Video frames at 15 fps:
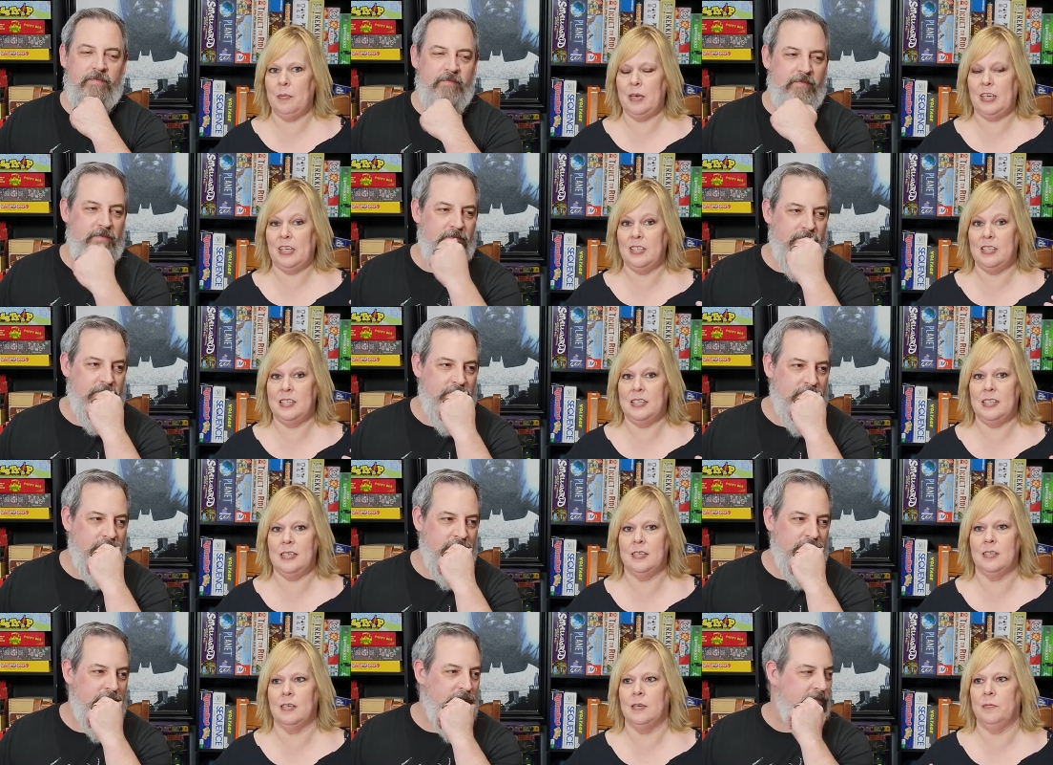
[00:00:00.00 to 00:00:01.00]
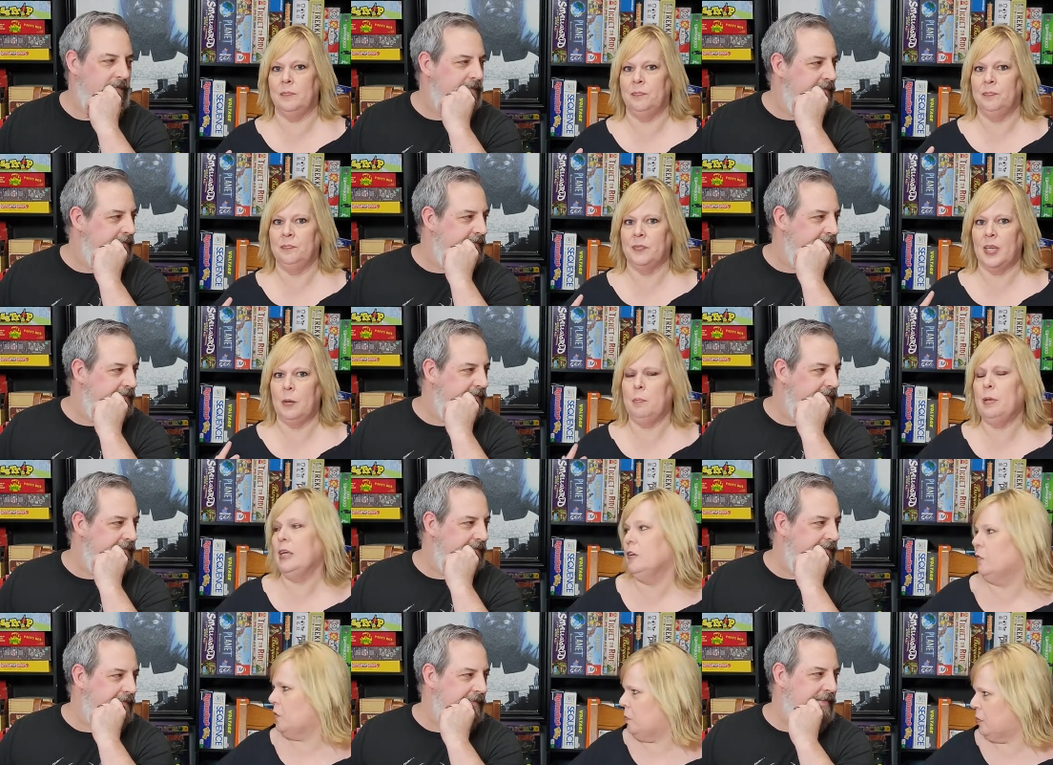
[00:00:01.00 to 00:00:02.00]
Speaker 1: be good to season
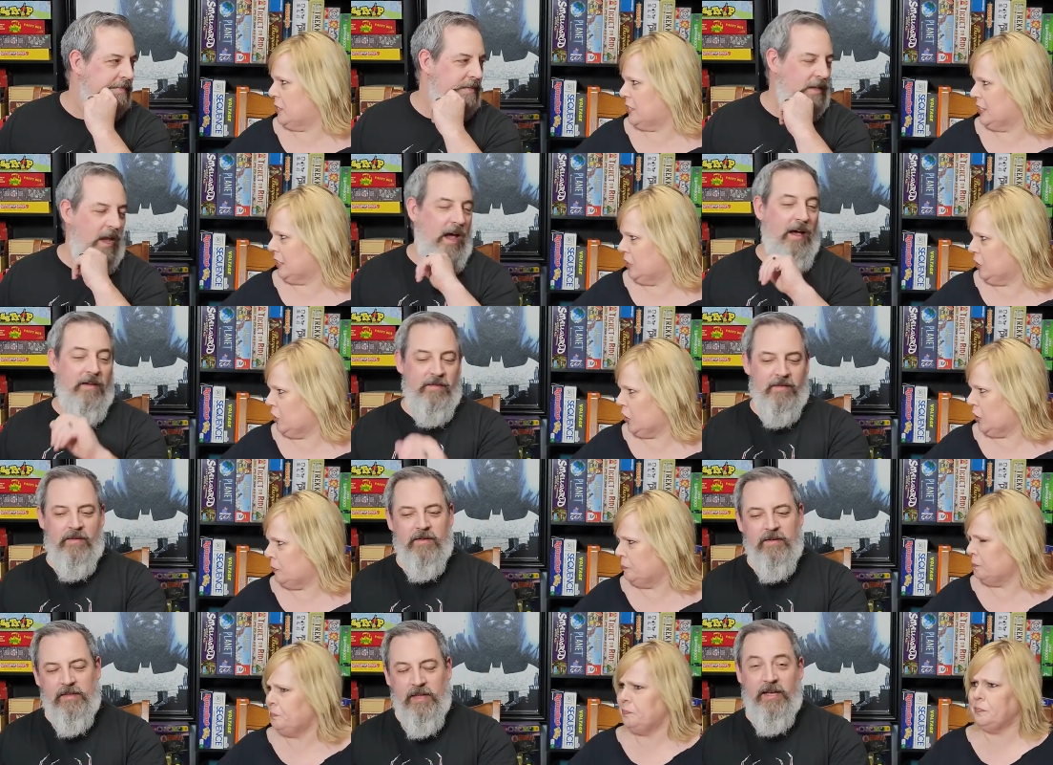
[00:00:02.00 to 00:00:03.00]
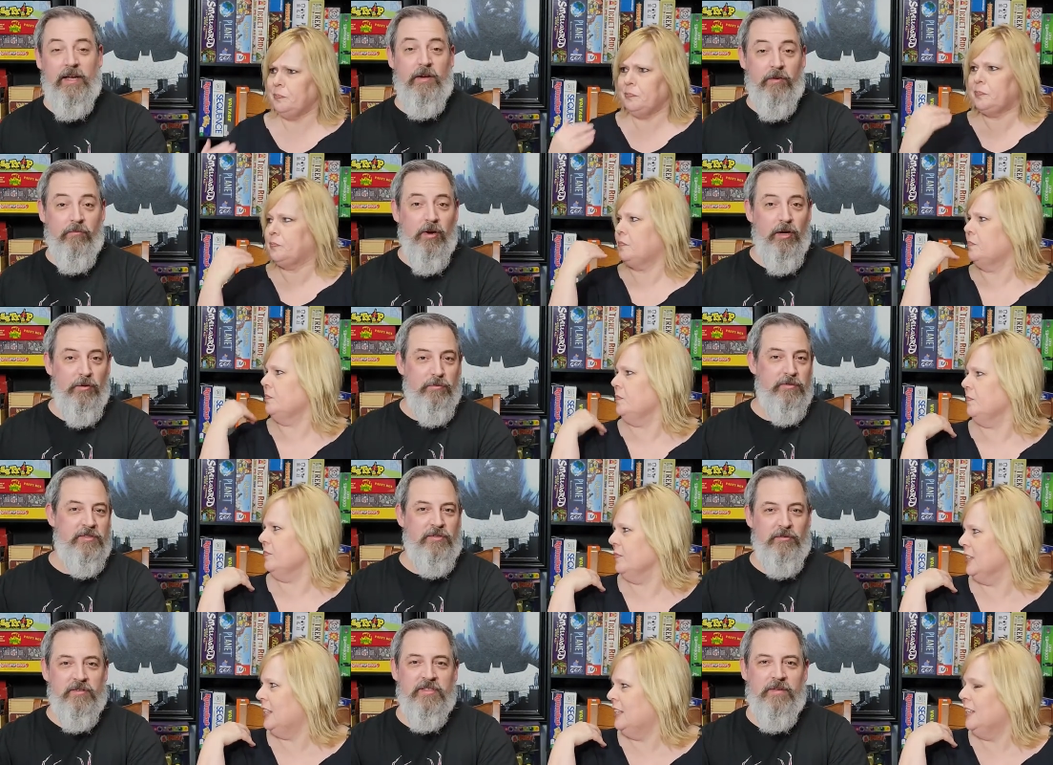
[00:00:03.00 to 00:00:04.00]
beef in
Speaker 2: particular. Yeah, like on a roast
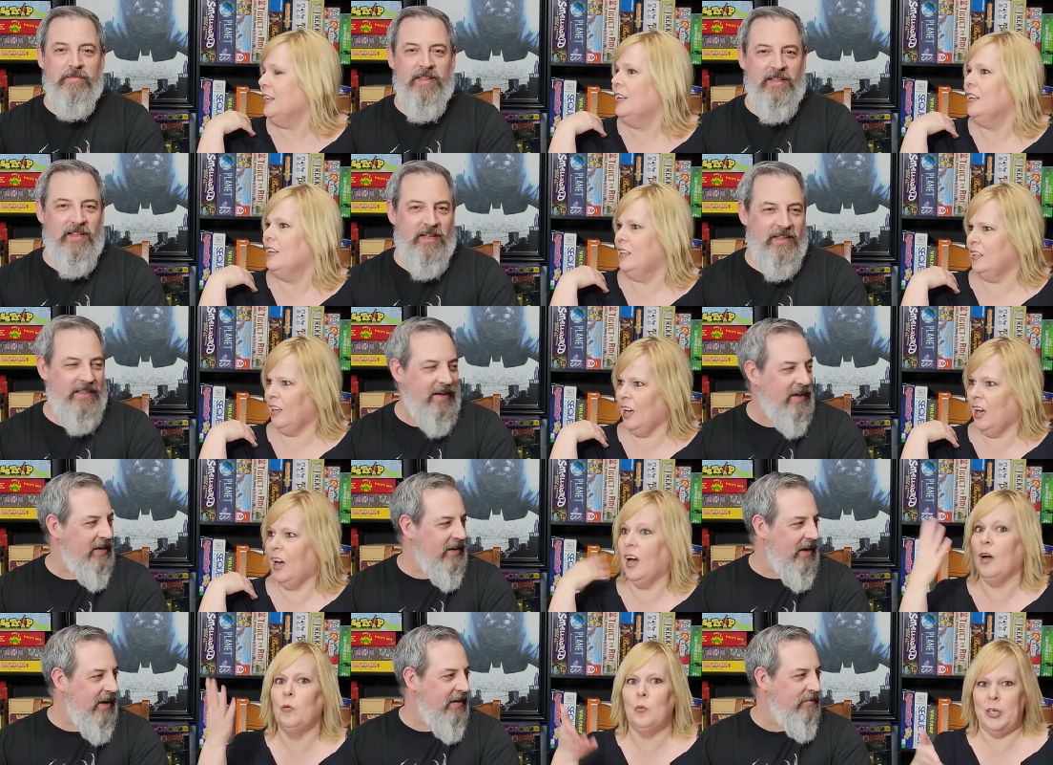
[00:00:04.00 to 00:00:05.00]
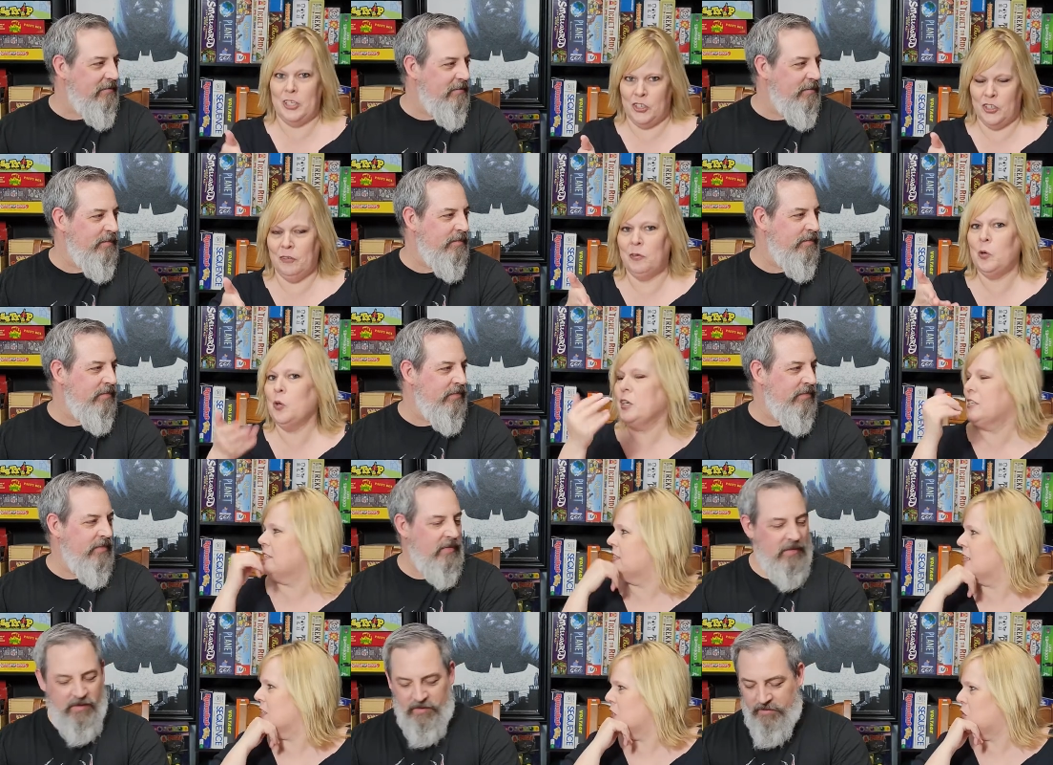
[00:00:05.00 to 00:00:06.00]
or something
Speaker 1: like that. Yeah, which of course
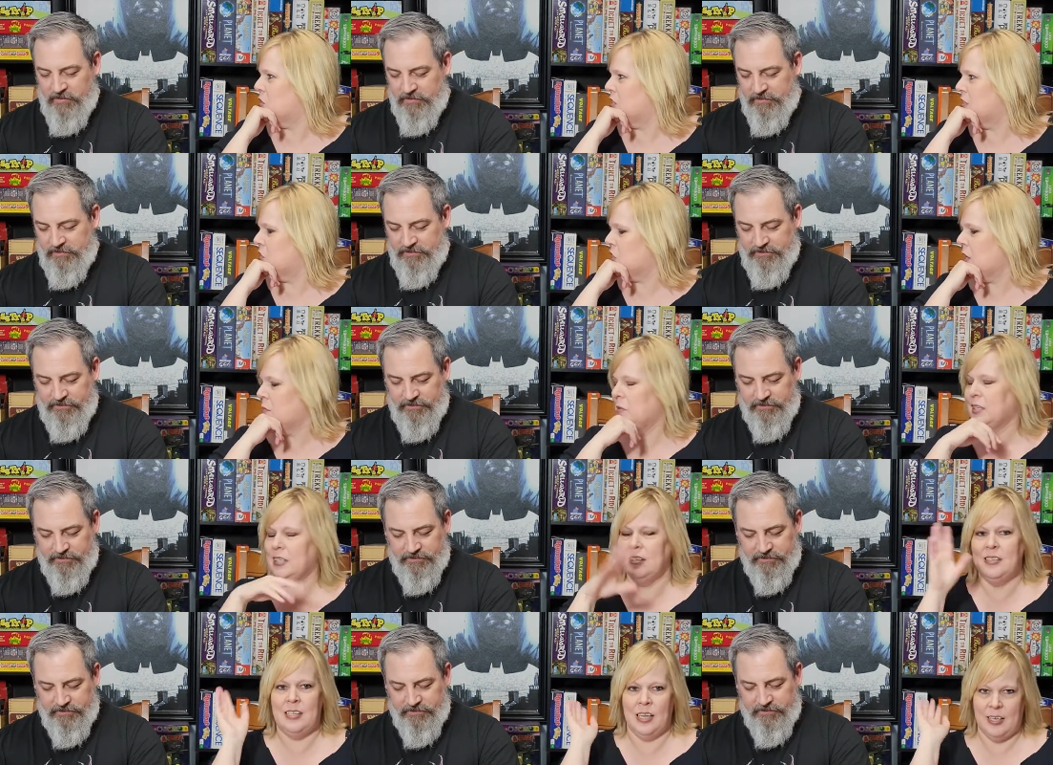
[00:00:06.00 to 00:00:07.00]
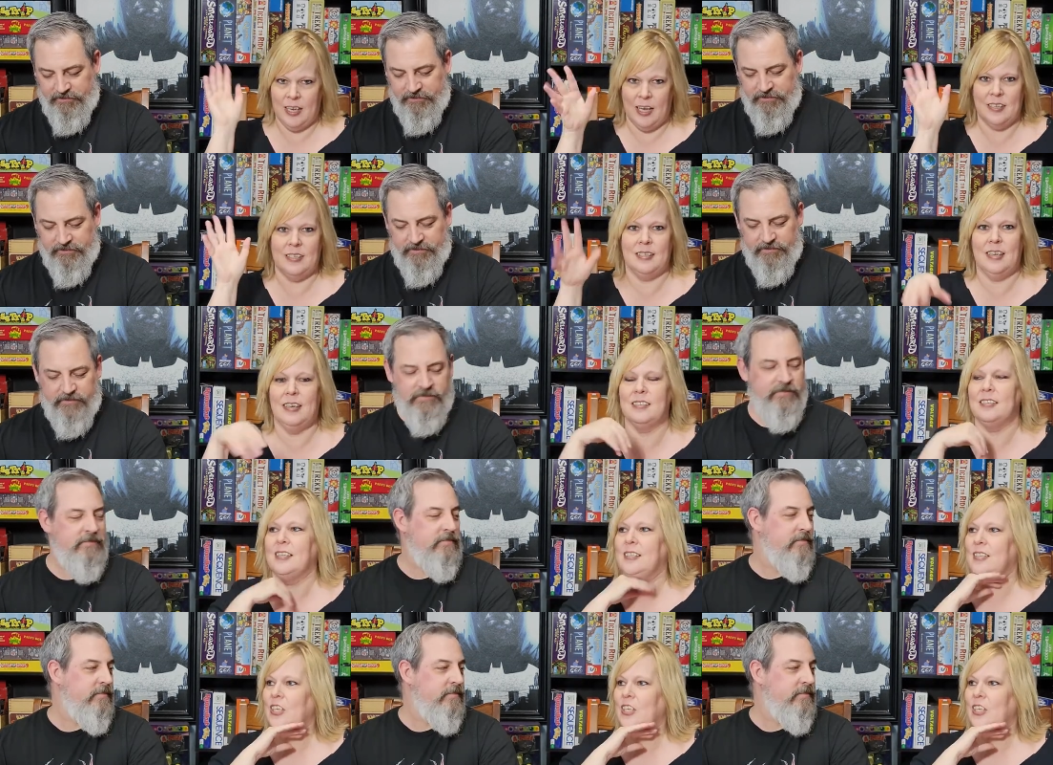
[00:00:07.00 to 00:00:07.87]
then you did chime in and say, yes, yes, that's